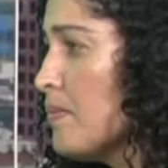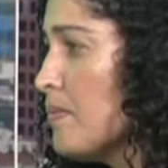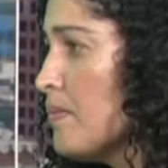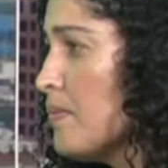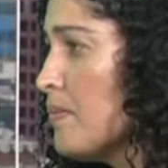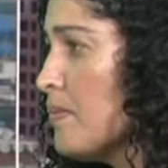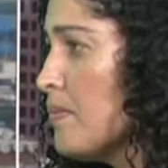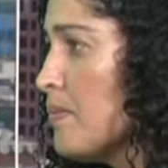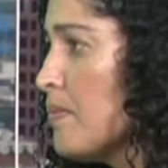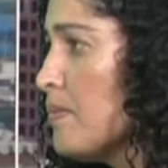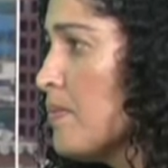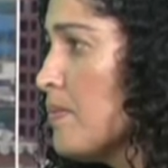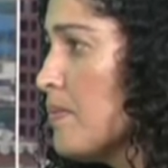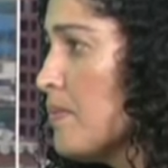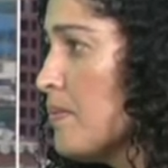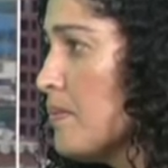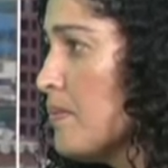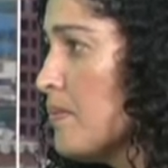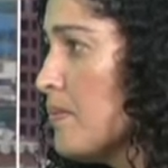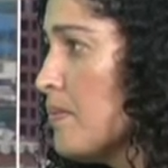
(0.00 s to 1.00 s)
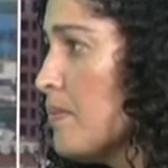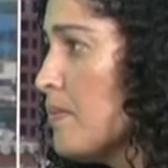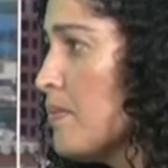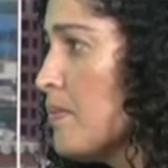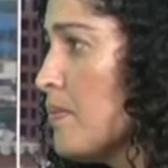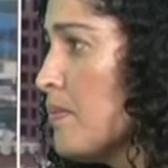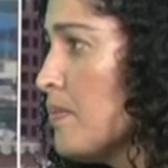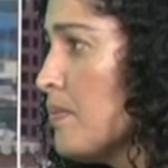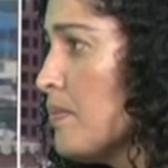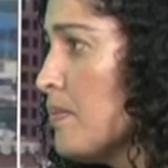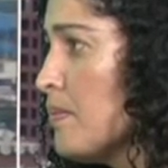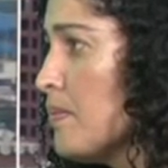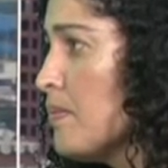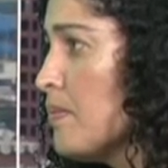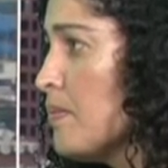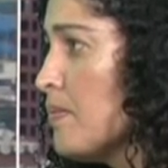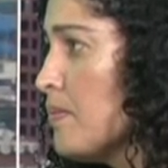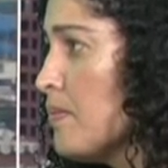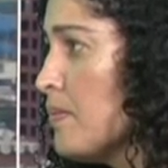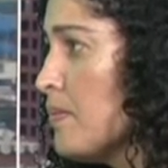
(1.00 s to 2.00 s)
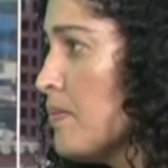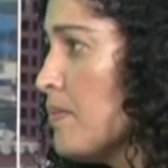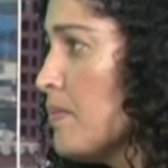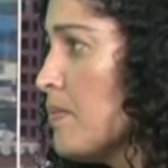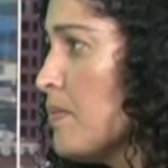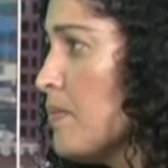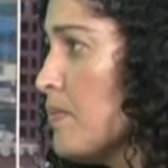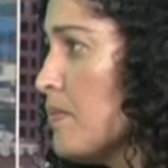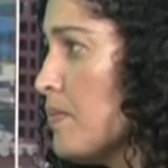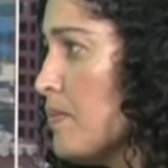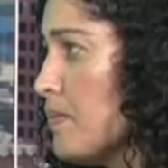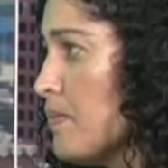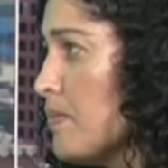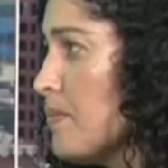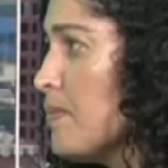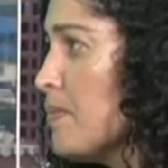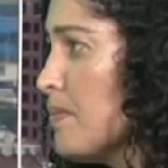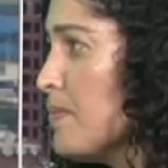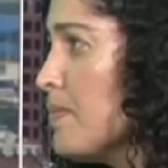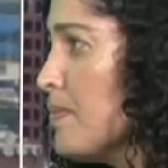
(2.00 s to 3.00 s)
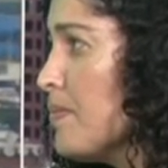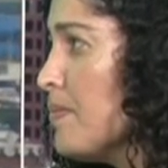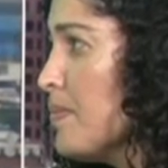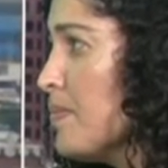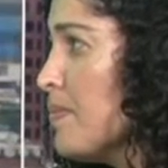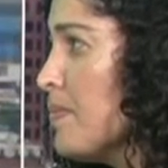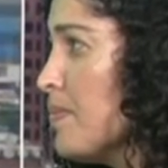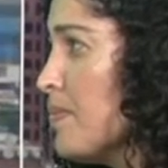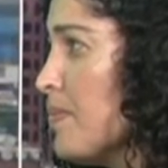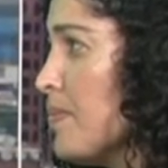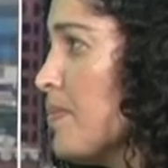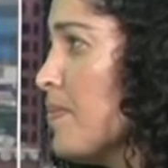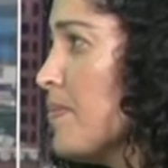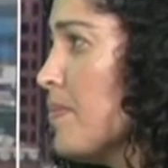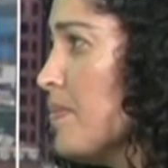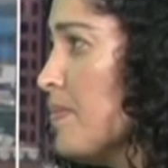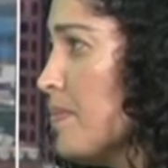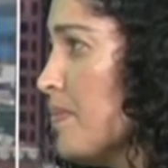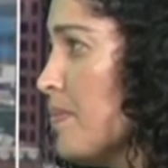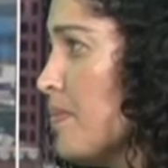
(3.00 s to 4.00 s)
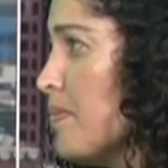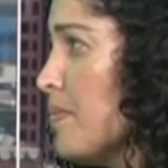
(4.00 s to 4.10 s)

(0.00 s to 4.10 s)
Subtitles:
This person isn't speaking.